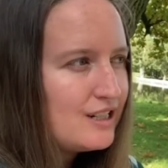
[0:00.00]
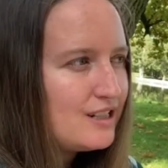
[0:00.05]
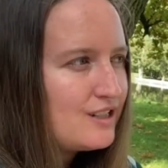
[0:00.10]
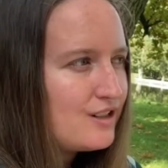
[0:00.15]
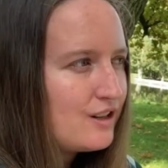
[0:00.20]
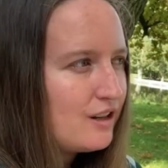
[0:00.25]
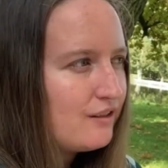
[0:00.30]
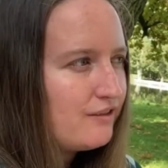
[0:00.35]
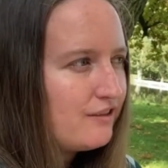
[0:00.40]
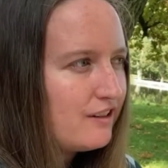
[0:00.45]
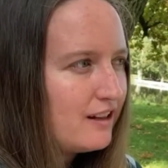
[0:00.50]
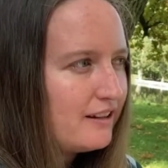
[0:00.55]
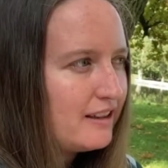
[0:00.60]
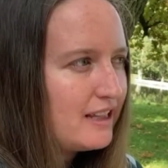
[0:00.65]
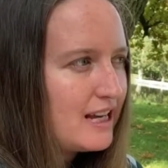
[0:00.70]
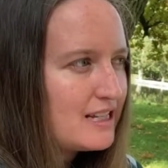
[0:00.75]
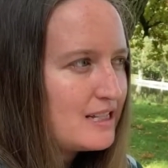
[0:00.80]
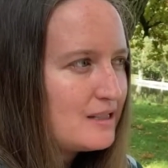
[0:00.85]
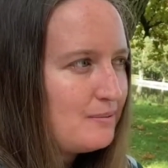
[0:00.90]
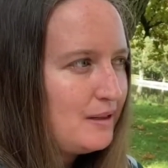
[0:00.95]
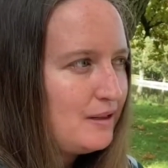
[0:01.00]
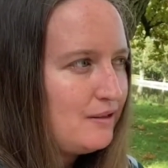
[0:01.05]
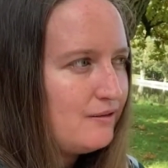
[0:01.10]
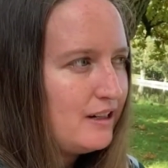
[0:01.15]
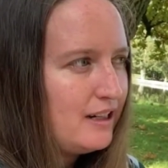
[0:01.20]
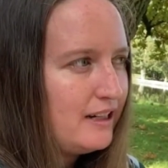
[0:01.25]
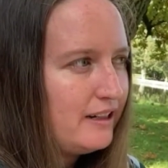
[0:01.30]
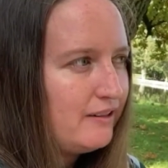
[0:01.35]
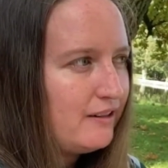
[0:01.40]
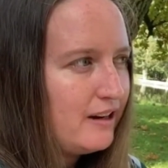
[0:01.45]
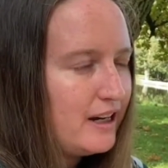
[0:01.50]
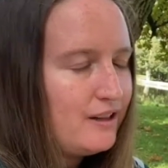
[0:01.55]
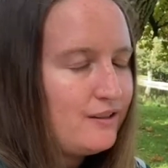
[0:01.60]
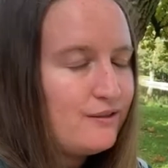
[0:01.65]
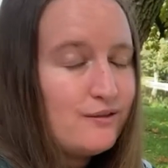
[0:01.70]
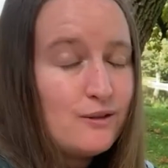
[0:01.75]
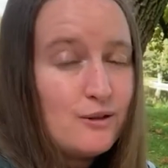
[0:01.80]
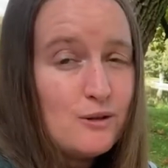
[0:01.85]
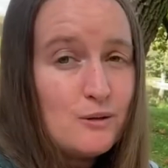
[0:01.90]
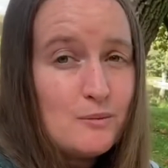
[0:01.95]
So I found that's been really great
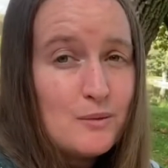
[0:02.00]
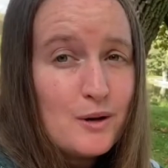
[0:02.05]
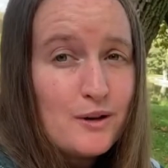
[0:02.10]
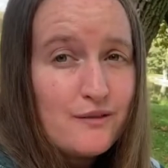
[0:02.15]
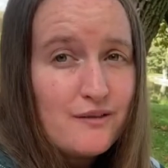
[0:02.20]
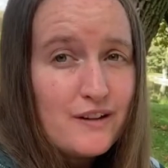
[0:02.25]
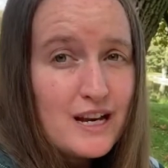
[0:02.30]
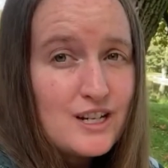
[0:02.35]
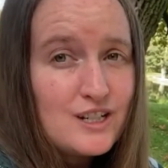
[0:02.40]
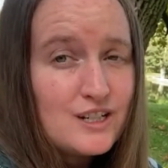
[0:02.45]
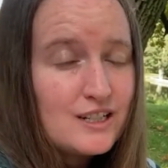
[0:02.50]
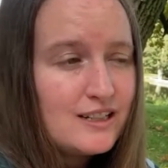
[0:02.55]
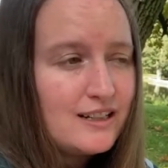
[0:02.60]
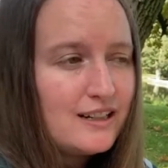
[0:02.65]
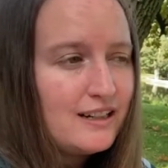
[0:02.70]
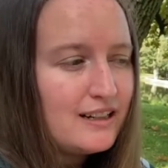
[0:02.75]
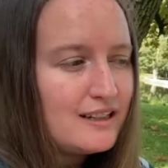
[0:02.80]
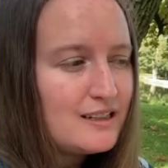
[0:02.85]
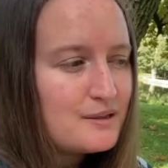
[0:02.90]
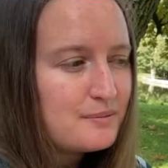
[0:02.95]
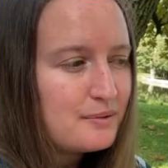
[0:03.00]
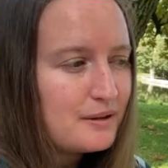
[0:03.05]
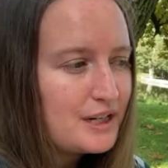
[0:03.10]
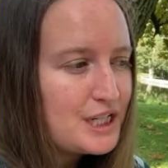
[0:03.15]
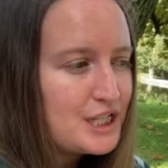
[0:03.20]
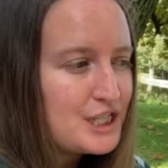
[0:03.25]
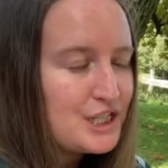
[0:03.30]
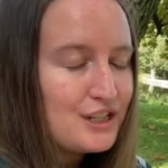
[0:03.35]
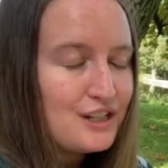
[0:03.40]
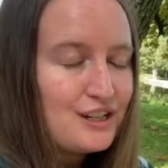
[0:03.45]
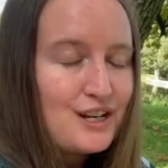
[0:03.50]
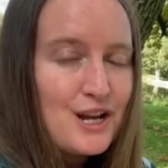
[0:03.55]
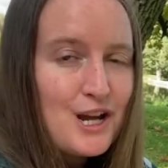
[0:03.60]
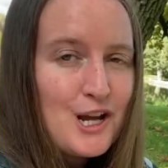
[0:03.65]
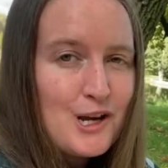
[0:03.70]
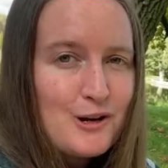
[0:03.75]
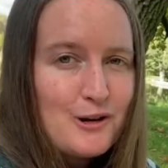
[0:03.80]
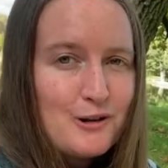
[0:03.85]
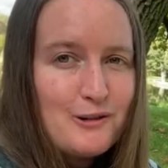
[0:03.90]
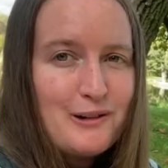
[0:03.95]
for motivation and inspiration
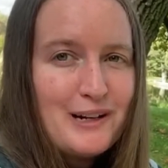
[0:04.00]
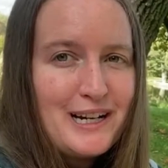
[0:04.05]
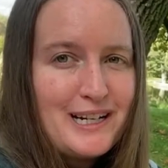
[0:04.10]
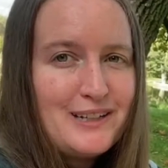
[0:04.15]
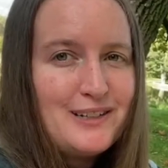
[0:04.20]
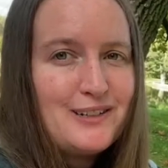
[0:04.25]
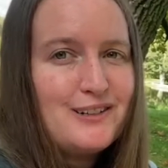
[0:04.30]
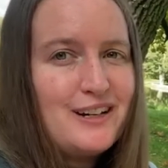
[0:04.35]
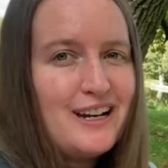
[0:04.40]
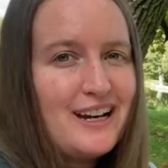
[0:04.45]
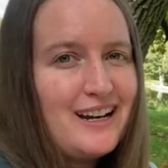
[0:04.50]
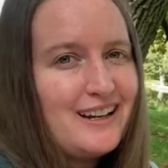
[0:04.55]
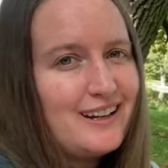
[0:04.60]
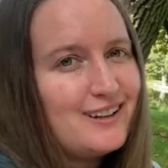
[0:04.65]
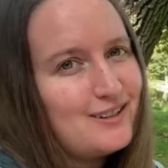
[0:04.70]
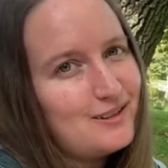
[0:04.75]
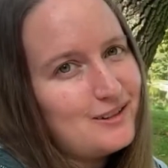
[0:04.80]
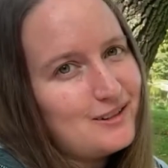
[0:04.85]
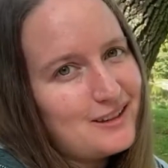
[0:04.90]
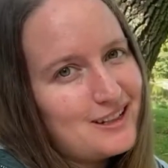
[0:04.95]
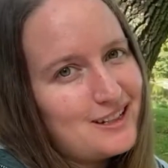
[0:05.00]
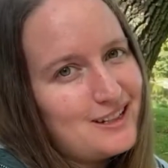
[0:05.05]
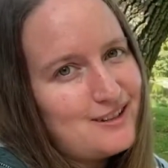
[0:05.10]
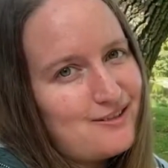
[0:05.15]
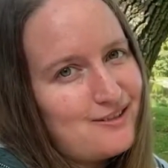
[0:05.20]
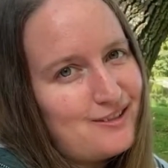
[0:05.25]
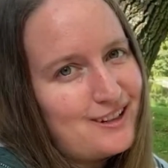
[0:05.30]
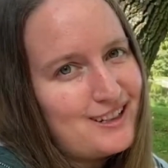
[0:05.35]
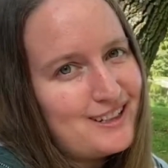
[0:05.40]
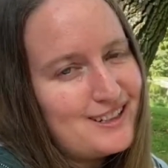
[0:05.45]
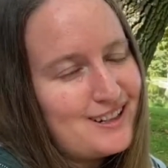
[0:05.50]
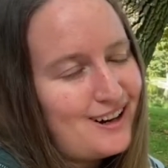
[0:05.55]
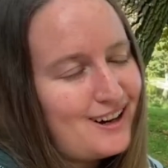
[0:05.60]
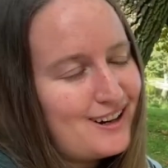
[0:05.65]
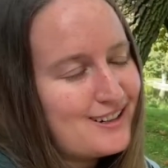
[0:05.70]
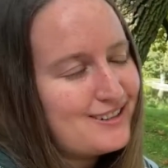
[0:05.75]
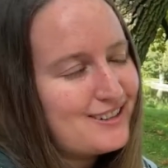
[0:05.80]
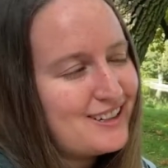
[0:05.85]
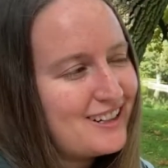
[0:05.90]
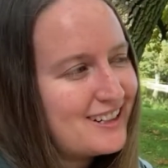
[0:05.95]
when creating all the different
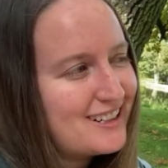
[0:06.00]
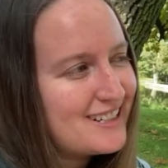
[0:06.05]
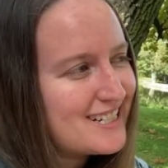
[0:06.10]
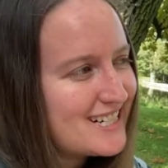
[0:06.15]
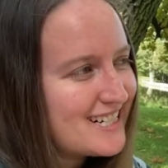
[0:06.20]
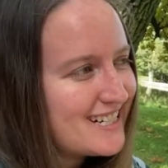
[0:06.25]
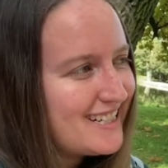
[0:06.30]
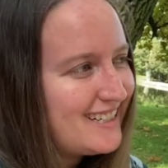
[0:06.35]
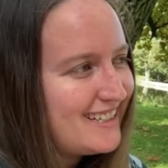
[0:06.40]
artworks.